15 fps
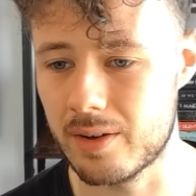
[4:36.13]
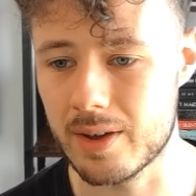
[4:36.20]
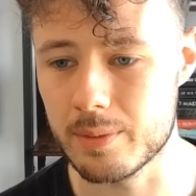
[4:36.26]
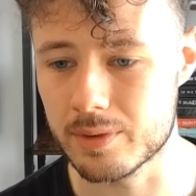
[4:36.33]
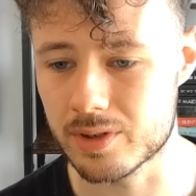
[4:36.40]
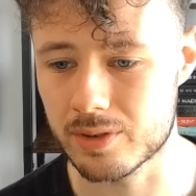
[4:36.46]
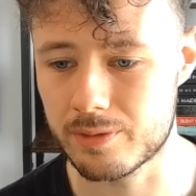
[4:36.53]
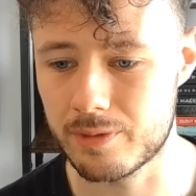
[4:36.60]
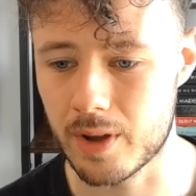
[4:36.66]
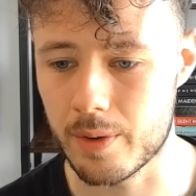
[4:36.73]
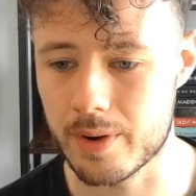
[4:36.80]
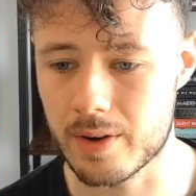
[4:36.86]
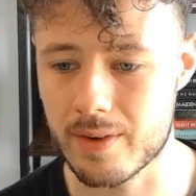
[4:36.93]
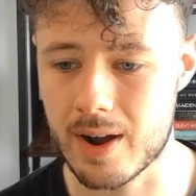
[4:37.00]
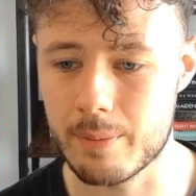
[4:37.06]
He was just
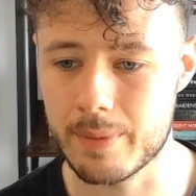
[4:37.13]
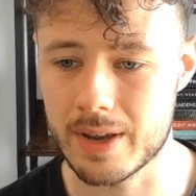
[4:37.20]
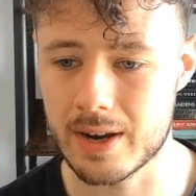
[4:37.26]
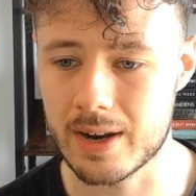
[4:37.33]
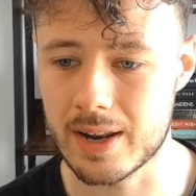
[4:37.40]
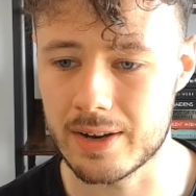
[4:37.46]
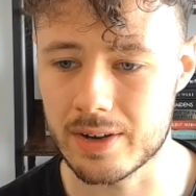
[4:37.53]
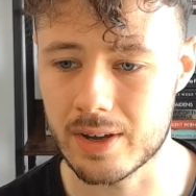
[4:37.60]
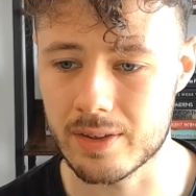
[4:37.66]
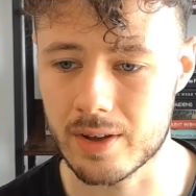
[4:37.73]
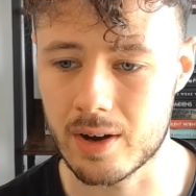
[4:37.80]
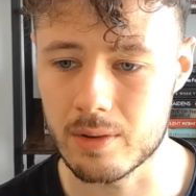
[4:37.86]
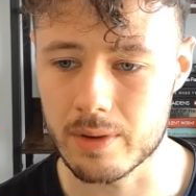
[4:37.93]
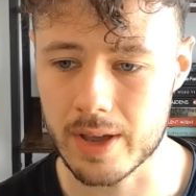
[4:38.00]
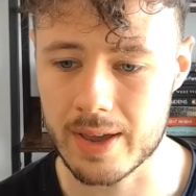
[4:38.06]
floating around being an idiot the
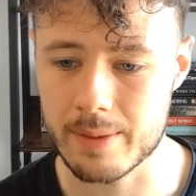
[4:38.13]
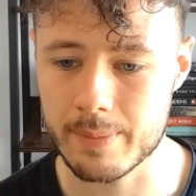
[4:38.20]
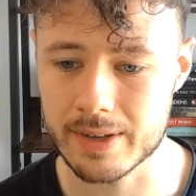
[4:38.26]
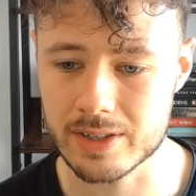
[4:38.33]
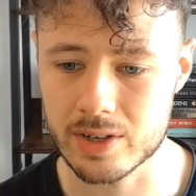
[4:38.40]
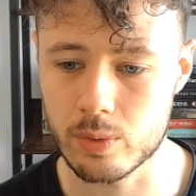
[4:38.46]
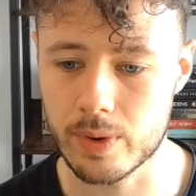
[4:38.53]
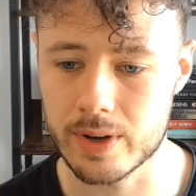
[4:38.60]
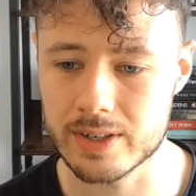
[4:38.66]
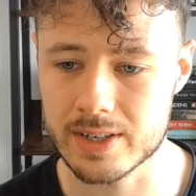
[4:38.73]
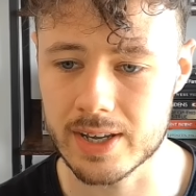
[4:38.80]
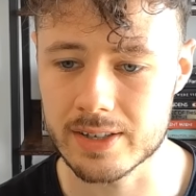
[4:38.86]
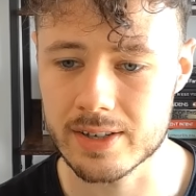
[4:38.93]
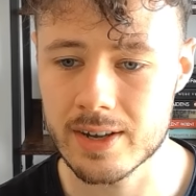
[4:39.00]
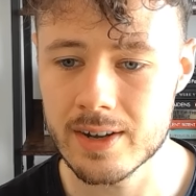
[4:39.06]
whole game, as he always
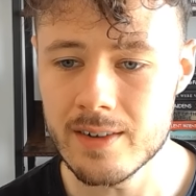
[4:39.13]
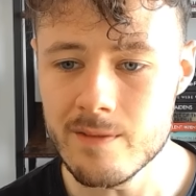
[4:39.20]
is.